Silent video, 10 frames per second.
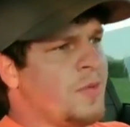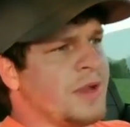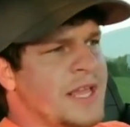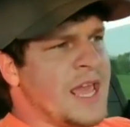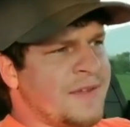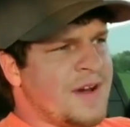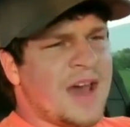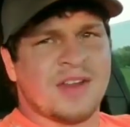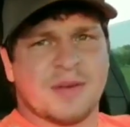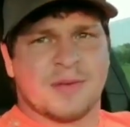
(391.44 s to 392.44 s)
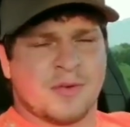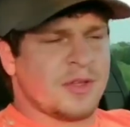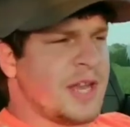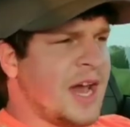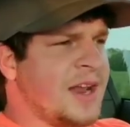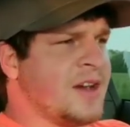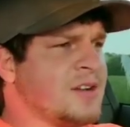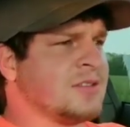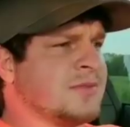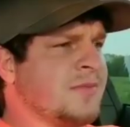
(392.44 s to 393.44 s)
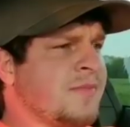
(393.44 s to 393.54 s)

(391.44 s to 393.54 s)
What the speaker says: we put the 85 in it before the dyno.